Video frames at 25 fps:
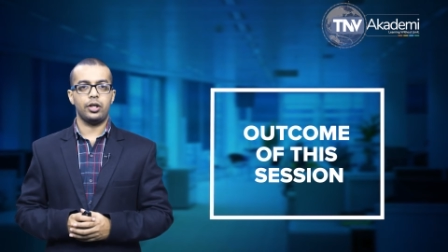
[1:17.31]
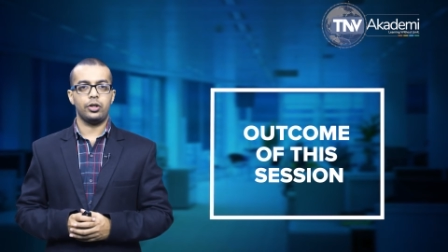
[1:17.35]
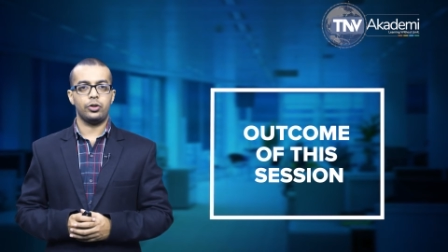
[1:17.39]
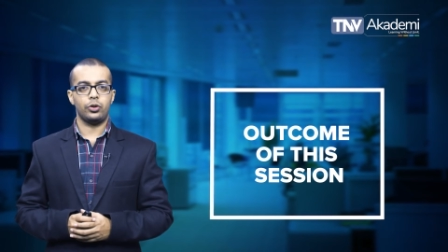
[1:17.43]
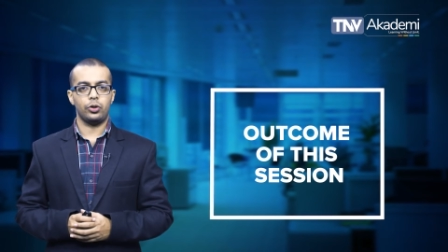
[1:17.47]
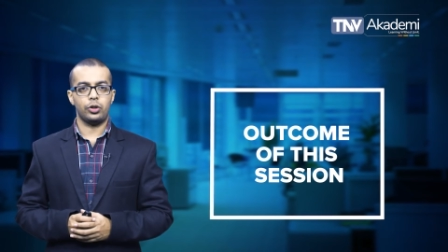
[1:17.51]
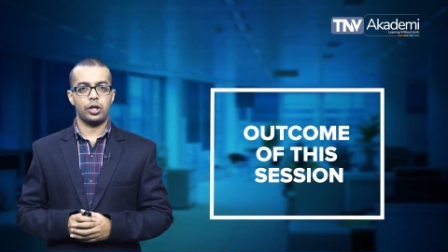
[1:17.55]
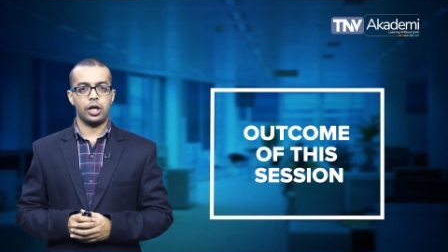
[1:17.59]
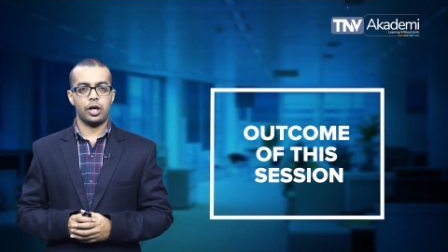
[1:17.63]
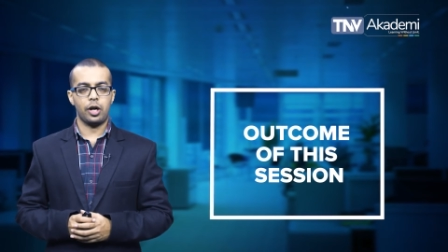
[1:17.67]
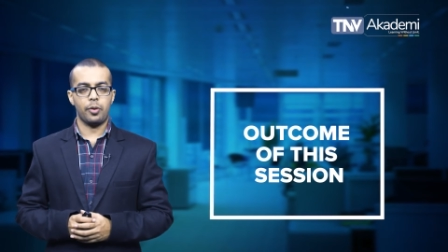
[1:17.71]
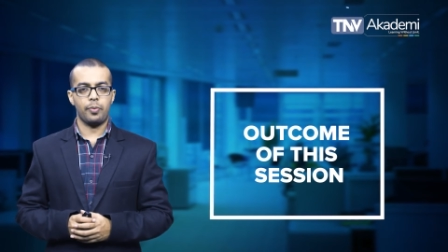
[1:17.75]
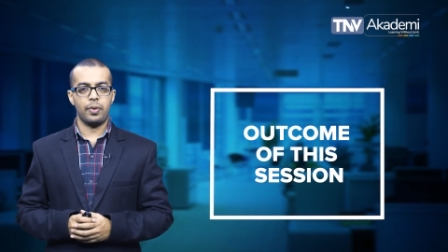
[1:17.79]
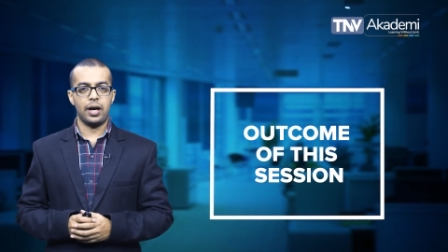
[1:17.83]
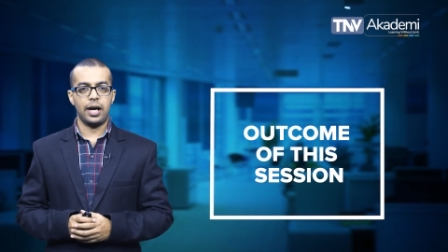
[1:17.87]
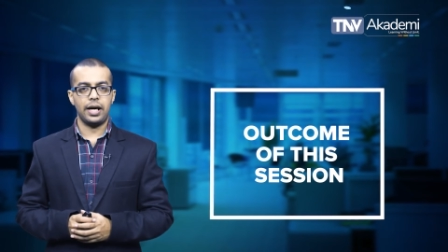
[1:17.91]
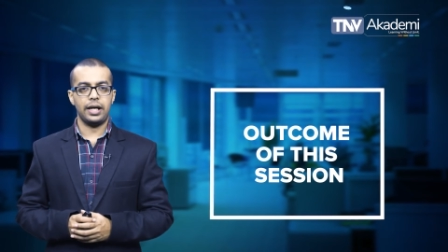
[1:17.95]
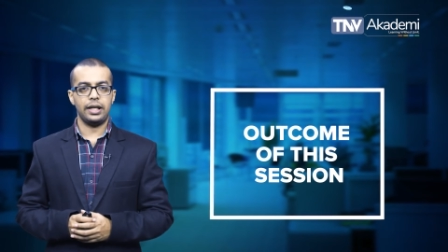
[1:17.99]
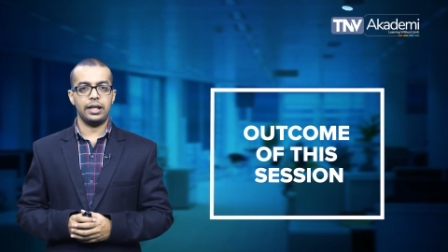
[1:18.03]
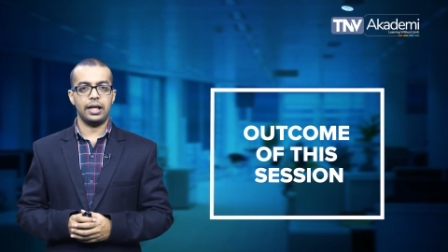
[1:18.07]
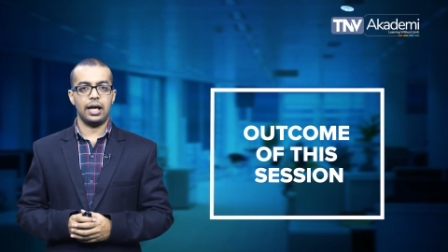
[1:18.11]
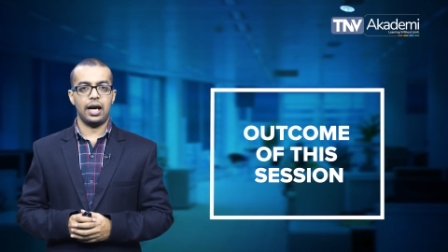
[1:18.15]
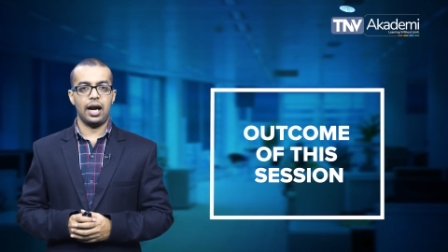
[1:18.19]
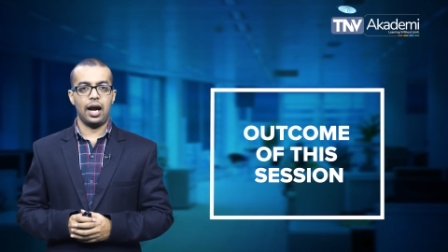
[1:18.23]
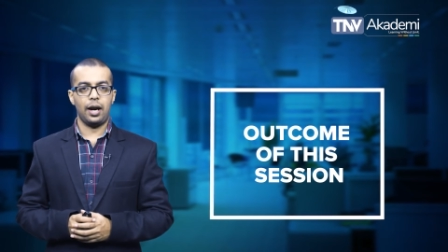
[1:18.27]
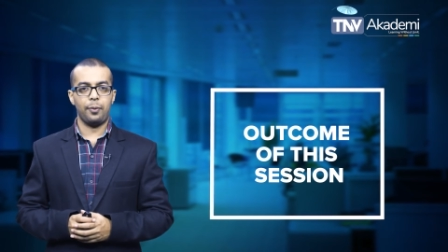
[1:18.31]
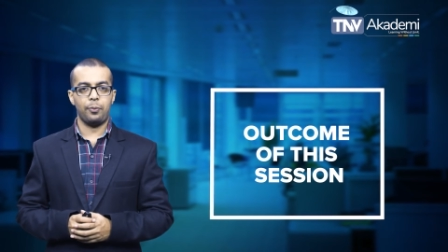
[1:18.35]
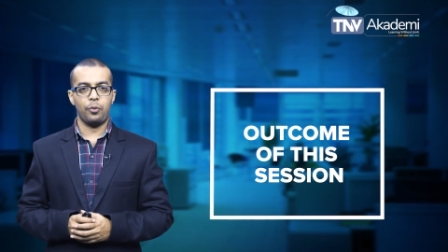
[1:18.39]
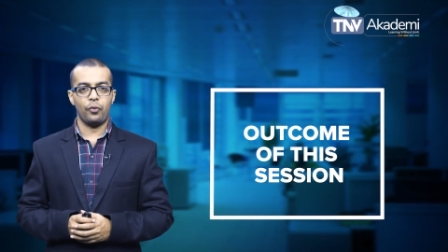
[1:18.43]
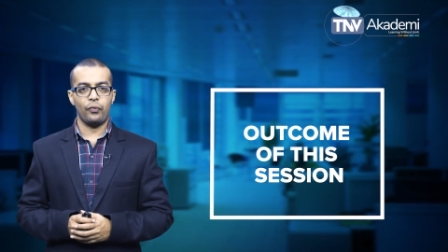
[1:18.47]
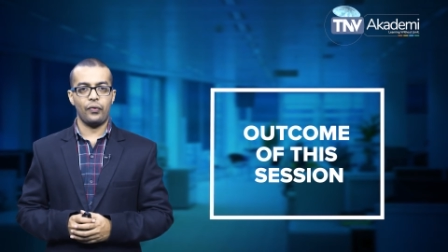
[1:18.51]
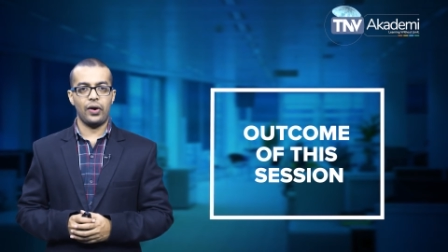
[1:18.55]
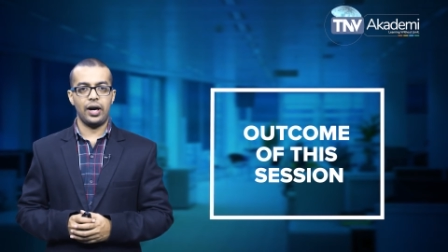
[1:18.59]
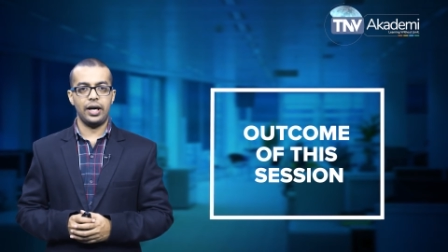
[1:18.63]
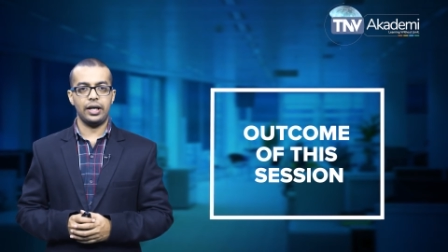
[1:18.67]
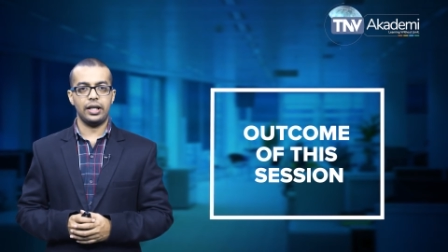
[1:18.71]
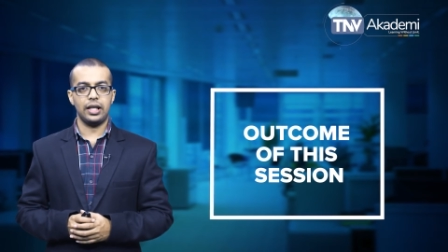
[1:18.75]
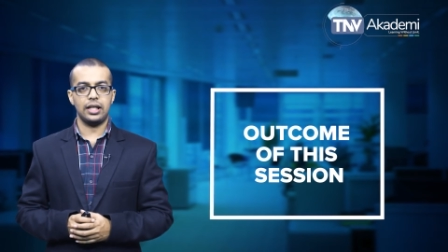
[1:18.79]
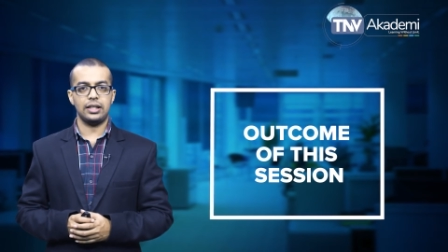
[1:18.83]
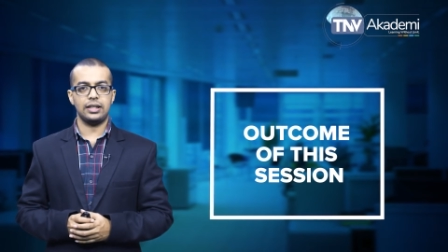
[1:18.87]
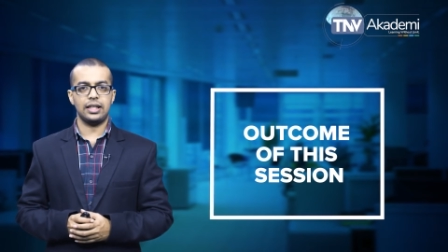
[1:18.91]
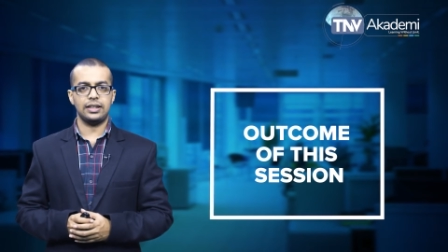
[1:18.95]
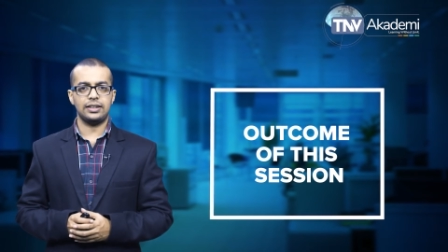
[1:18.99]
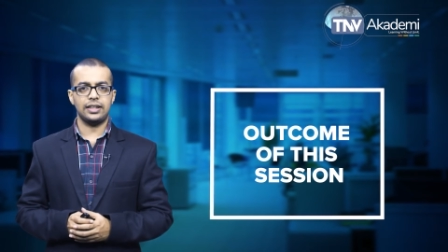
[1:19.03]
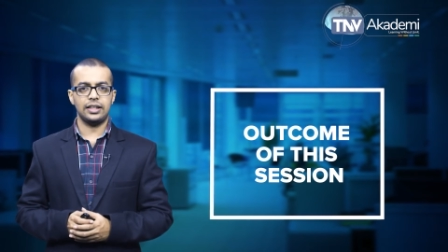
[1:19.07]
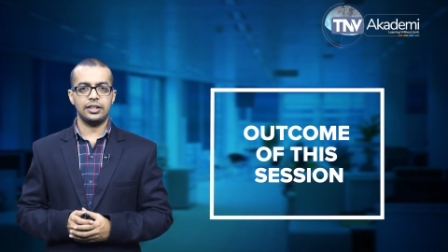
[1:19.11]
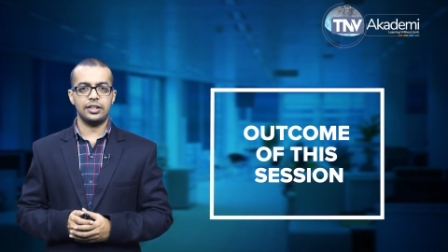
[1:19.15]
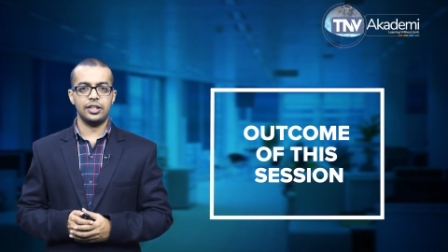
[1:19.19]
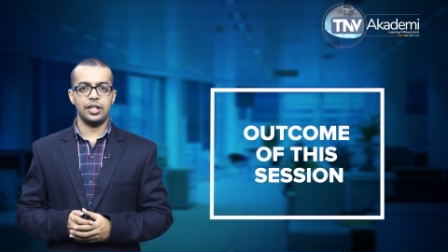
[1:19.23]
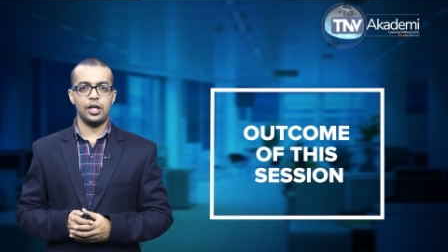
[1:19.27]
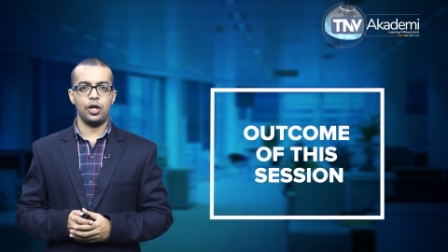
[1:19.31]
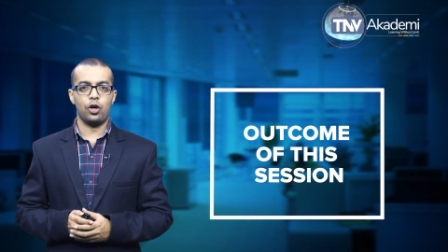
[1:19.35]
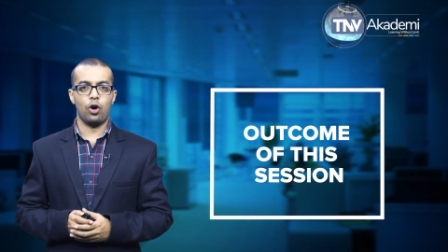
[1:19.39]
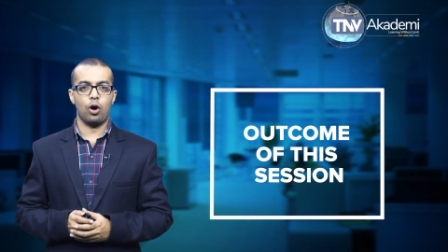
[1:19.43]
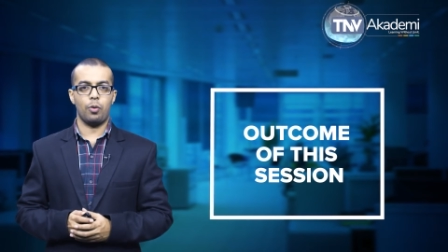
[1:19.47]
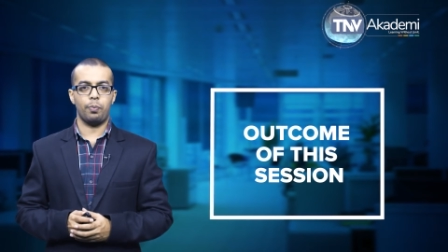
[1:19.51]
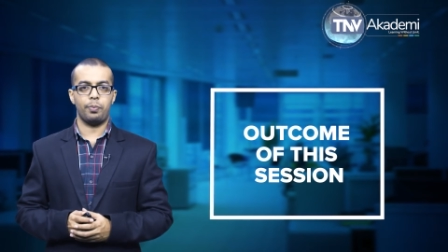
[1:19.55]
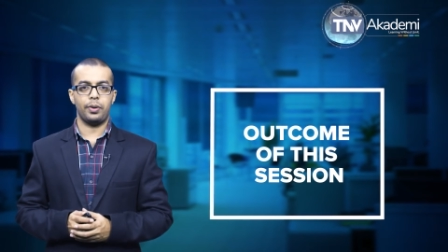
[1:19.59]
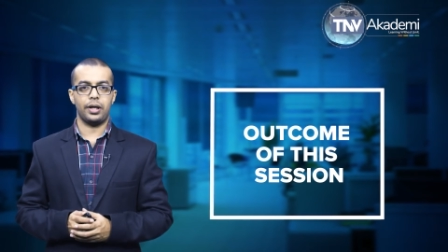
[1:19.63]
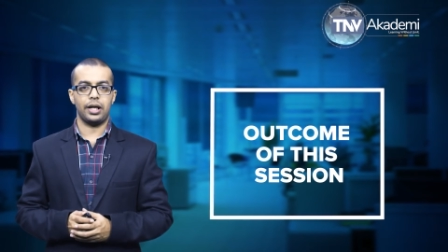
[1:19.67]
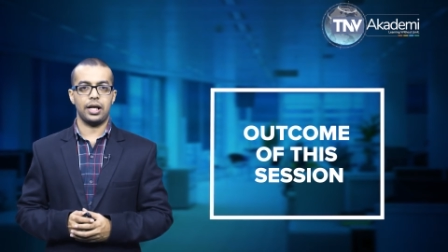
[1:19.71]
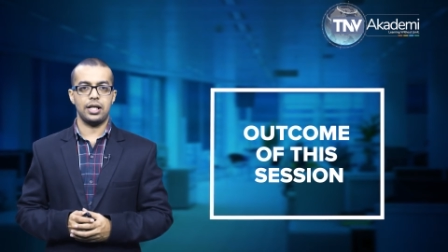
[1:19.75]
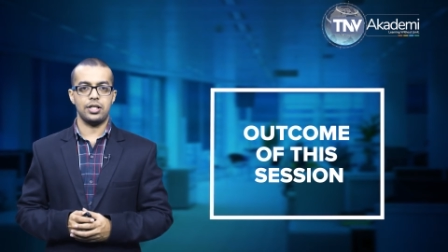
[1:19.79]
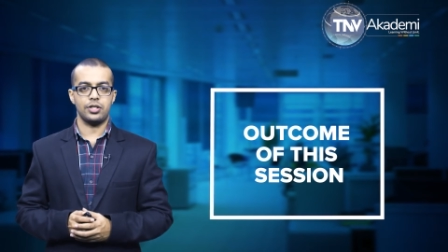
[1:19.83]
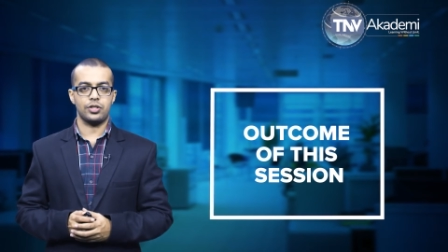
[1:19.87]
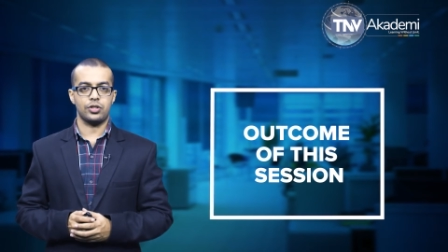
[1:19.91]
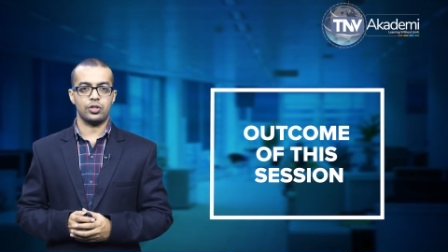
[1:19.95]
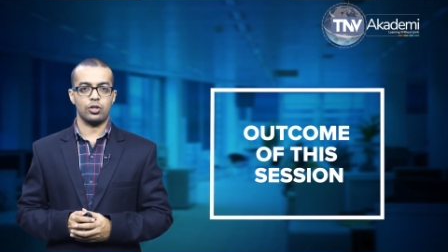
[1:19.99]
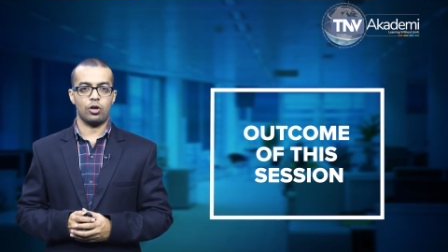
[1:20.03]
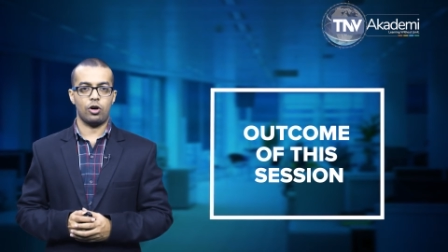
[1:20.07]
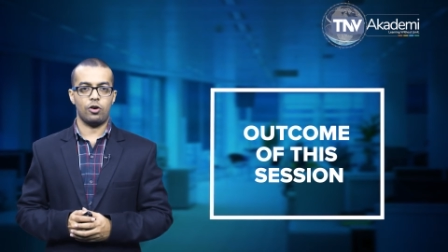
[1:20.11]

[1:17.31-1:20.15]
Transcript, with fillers: to determine and provide the necessary competence